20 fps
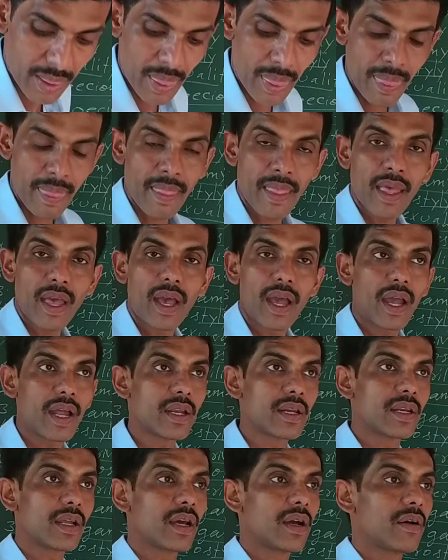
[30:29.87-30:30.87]
And
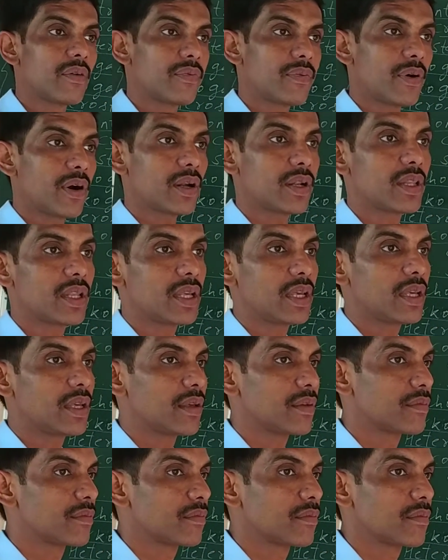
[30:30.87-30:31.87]
uh, for the
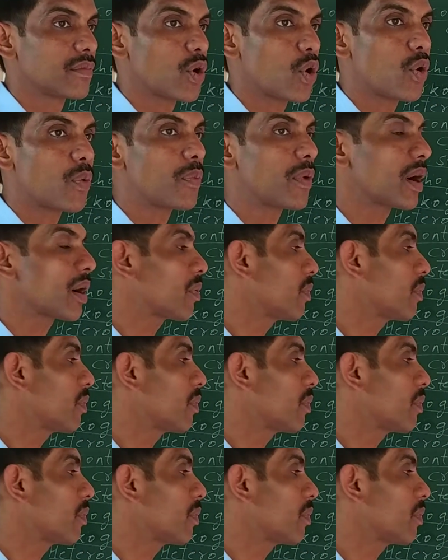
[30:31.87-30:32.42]
homework, what